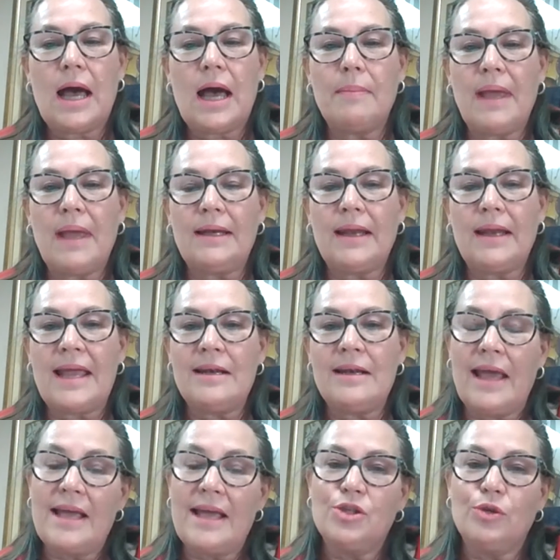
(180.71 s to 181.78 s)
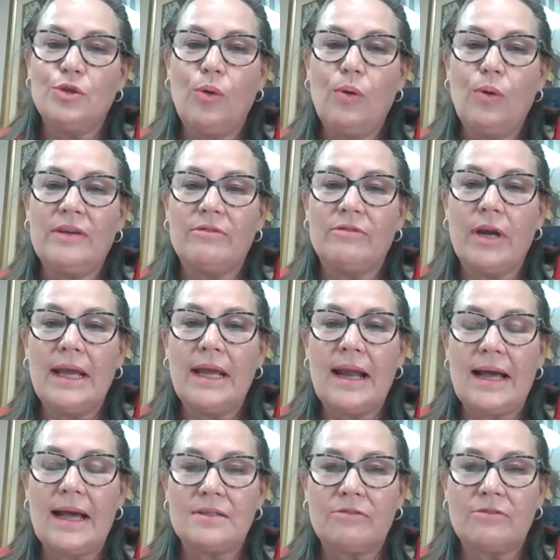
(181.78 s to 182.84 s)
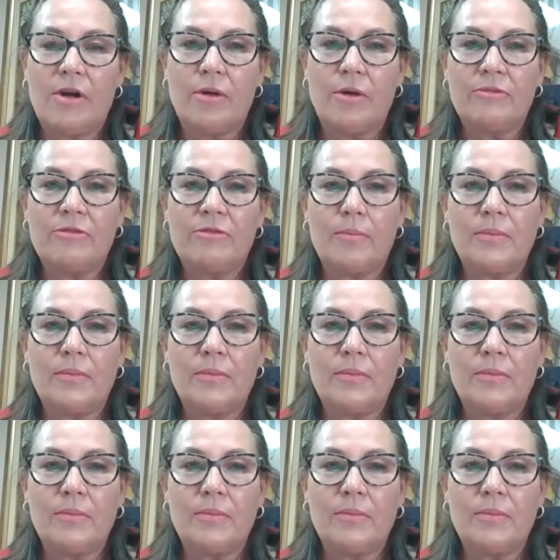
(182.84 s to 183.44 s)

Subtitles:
And as you all have realized from